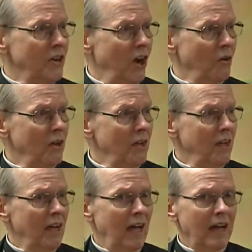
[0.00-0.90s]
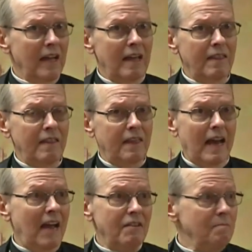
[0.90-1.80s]
You know, uh,
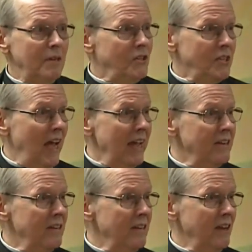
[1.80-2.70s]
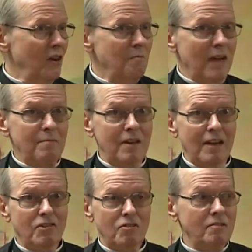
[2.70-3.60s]
that having been said, you know, maybe
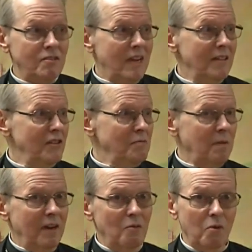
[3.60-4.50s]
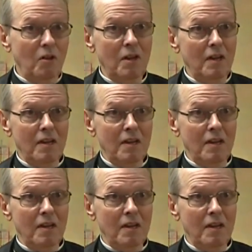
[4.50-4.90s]
I shouldn't say this, but I will.